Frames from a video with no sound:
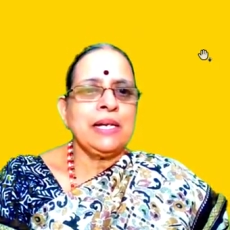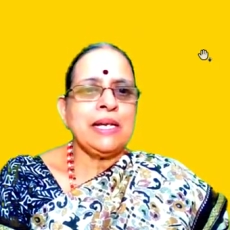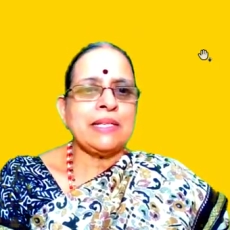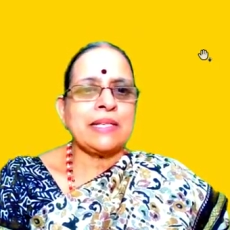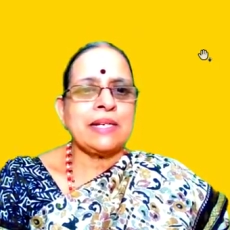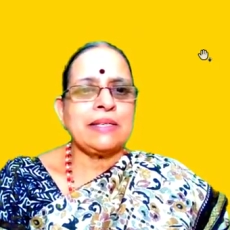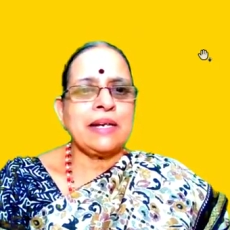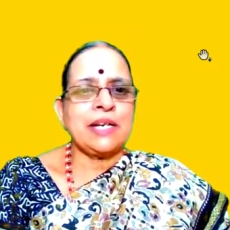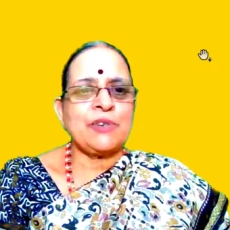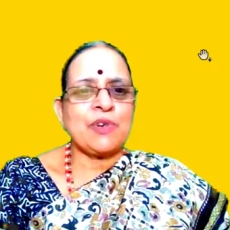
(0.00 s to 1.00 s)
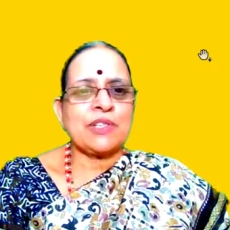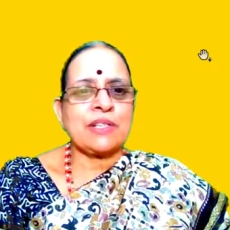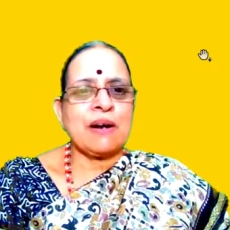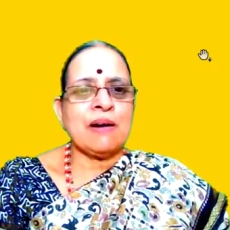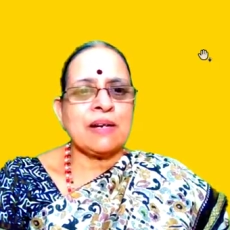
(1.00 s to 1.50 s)
He said that it was
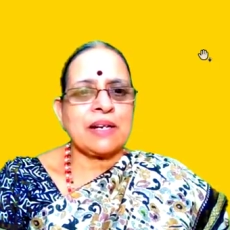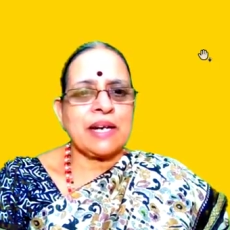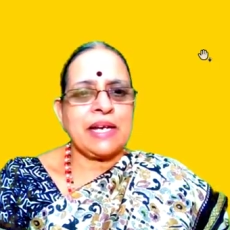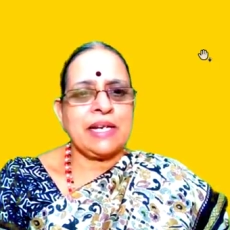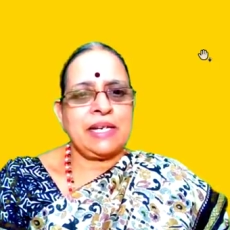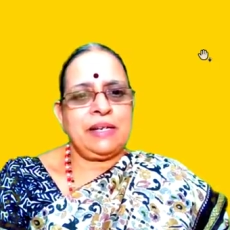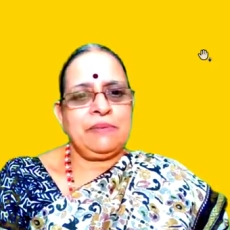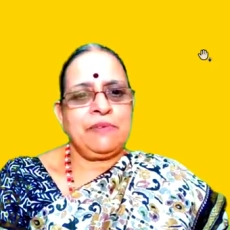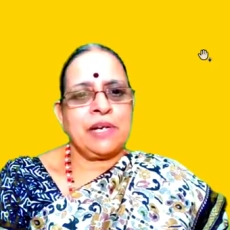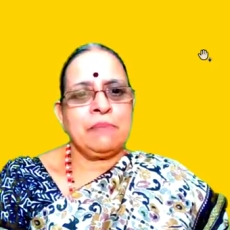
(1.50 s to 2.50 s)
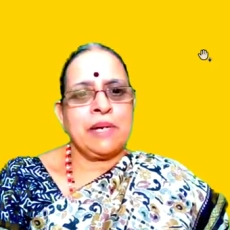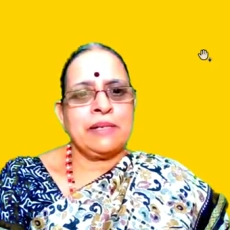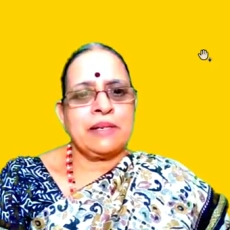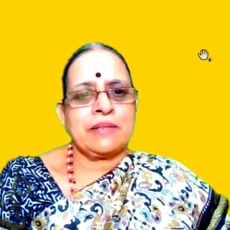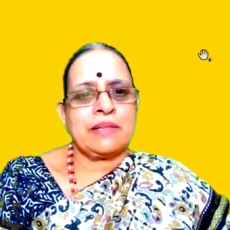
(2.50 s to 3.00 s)
not right for a
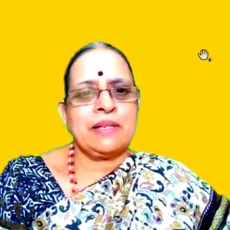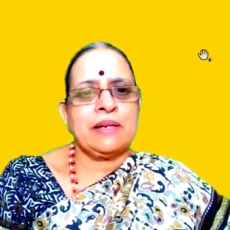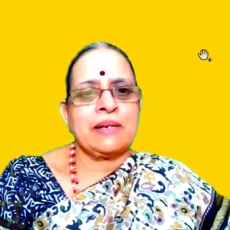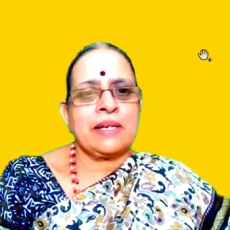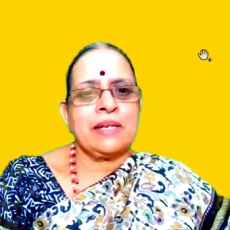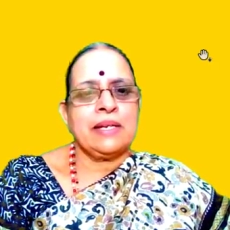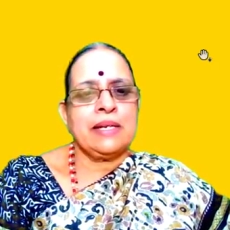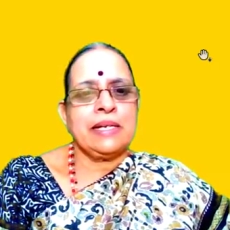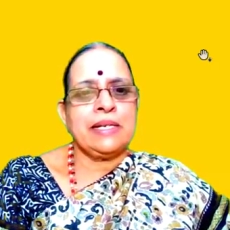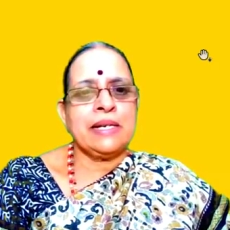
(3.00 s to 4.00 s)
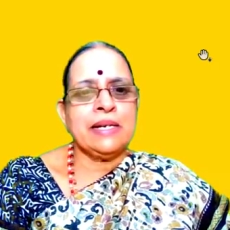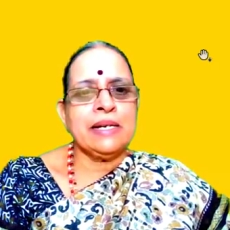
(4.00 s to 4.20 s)
minor son or a young